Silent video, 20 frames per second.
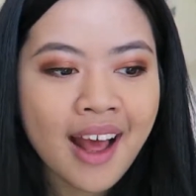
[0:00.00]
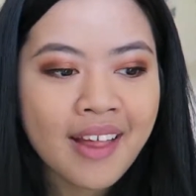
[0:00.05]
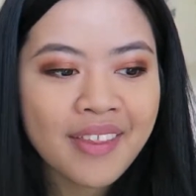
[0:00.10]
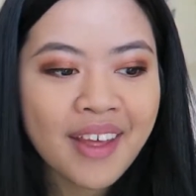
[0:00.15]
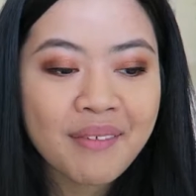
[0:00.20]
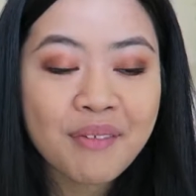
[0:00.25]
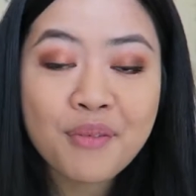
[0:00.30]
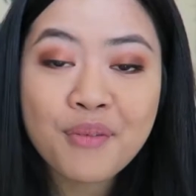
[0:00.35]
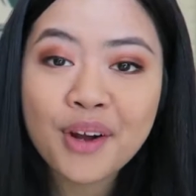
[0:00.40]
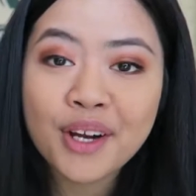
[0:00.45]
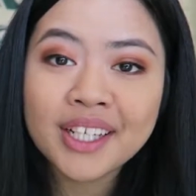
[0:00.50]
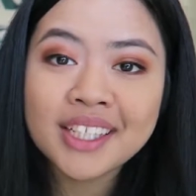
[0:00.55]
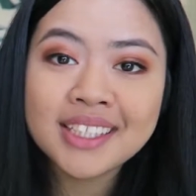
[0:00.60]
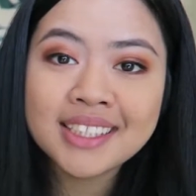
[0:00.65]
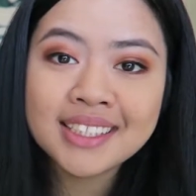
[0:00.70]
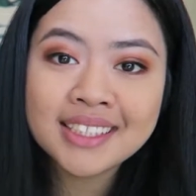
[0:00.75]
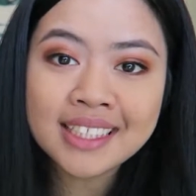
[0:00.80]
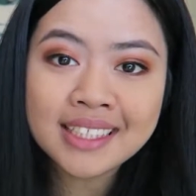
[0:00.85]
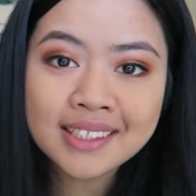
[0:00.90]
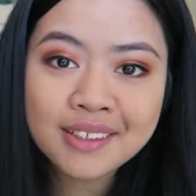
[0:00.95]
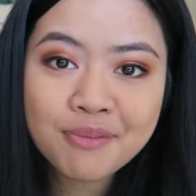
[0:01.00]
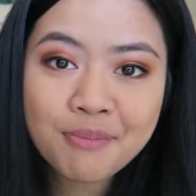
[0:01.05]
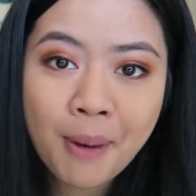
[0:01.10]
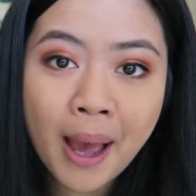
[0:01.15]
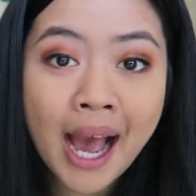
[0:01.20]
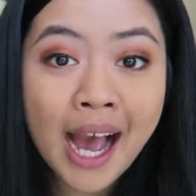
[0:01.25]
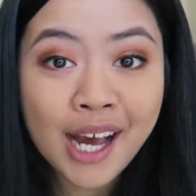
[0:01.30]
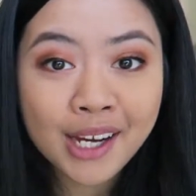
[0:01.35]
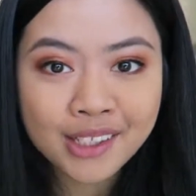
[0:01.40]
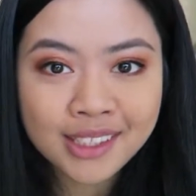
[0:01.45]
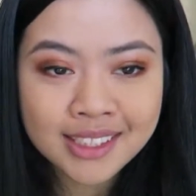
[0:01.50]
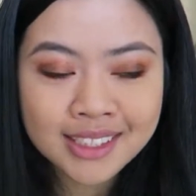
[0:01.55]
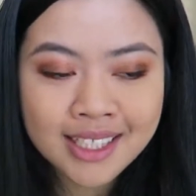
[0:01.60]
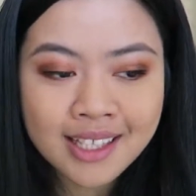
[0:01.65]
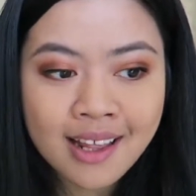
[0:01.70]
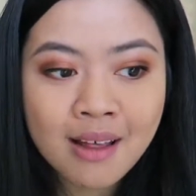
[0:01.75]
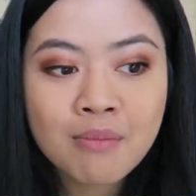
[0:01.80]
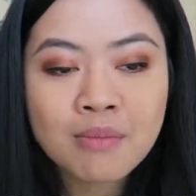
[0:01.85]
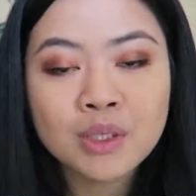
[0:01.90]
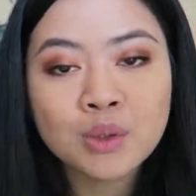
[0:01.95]
They have a very distinctive pattern
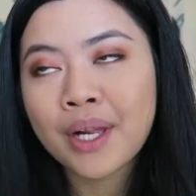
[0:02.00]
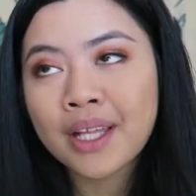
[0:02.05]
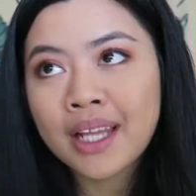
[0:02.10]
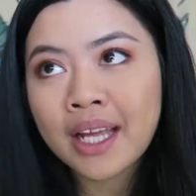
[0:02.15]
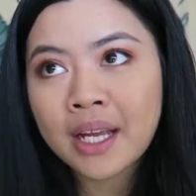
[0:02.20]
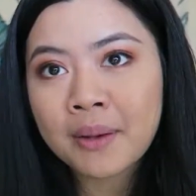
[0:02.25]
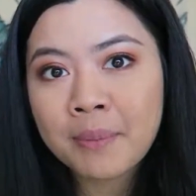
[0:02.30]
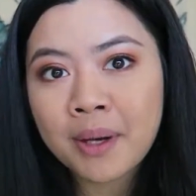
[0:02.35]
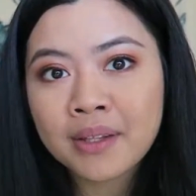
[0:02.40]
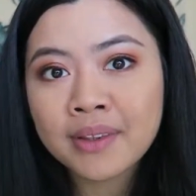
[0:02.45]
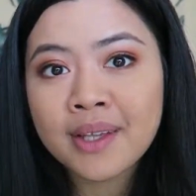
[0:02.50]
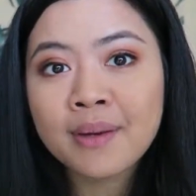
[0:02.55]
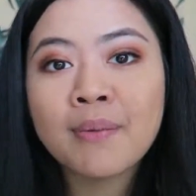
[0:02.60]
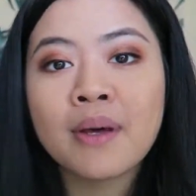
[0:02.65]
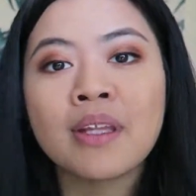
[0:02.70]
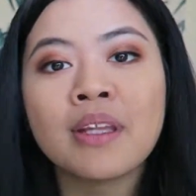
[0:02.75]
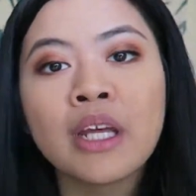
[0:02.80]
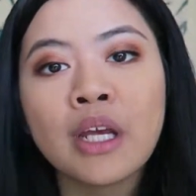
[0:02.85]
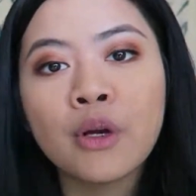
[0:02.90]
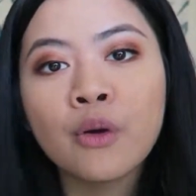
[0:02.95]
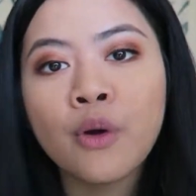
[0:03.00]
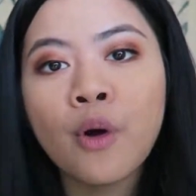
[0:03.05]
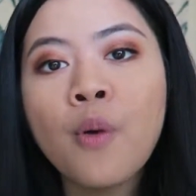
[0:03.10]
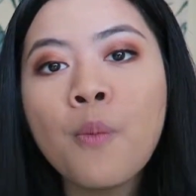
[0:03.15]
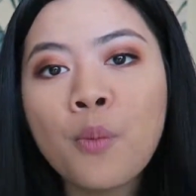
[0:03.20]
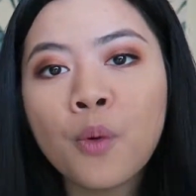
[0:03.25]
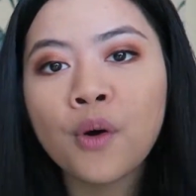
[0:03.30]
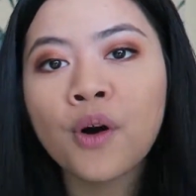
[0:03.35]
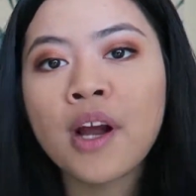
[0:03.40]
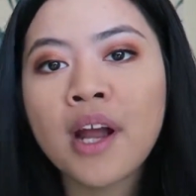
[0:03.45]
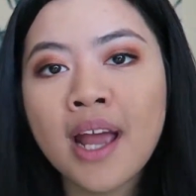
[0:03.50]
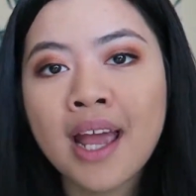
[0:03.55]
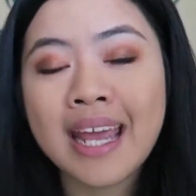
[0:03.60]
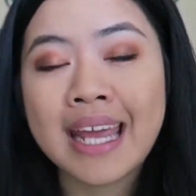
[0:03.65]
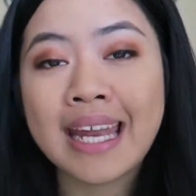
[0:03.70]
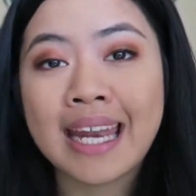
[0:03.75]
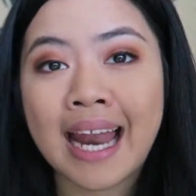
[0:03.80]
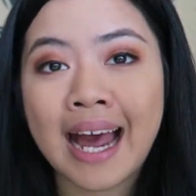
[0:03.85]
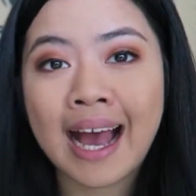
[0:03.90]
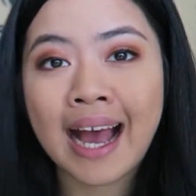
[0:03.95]
to them, is what I like about them, and they grow more
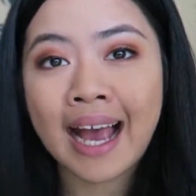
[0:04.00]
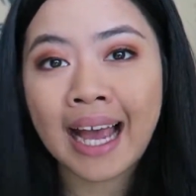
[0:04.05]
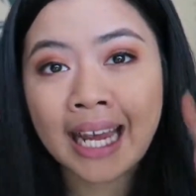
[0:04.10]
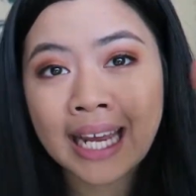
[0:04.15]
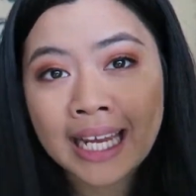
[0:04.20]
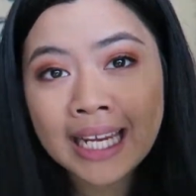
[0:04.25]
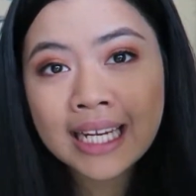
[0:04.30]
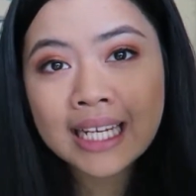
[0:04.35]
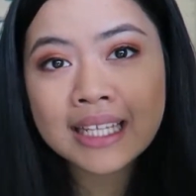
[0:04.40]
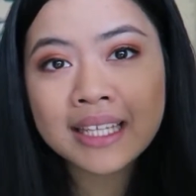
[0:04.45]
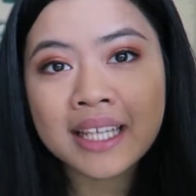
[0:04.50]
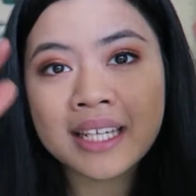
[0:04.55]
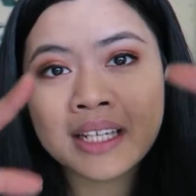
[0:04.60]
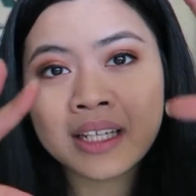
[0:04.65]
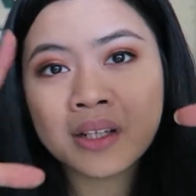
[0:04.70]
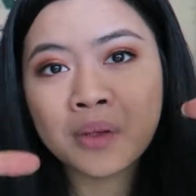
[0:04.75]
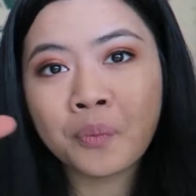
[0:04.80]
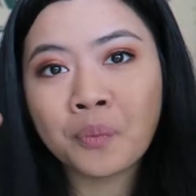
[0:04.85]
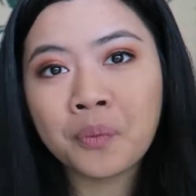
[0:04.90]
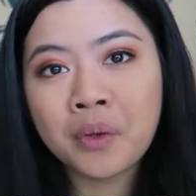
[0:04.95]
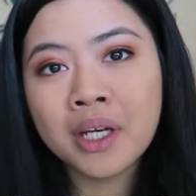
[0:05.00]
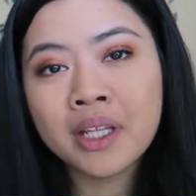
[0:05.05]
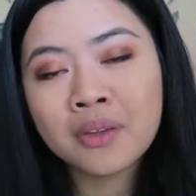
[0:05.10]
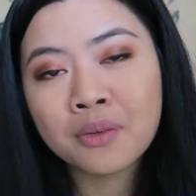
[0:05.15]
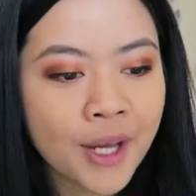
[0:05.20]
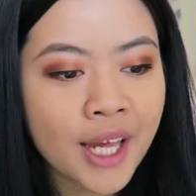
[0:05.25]
in height than in width,